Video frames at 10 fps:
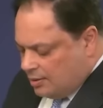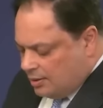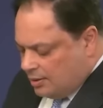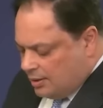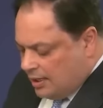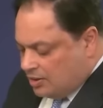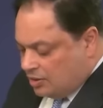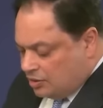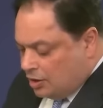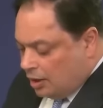it
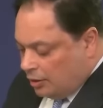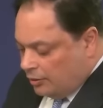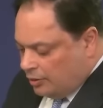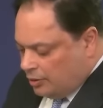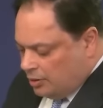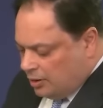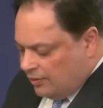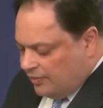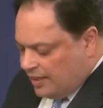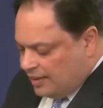has known
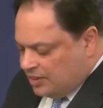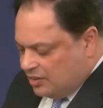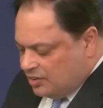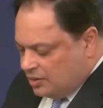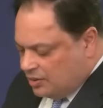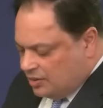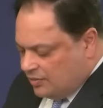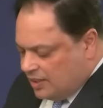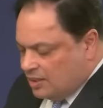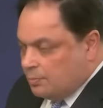of the existence
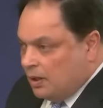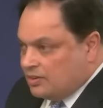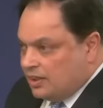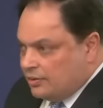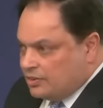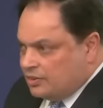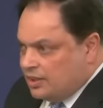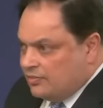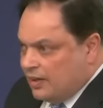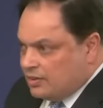of these bugs, errors and
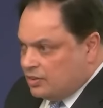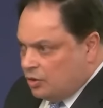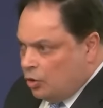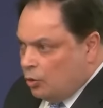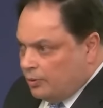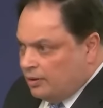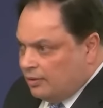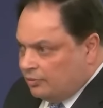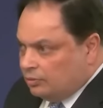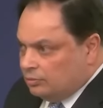defects at a corporate
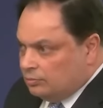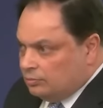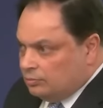level?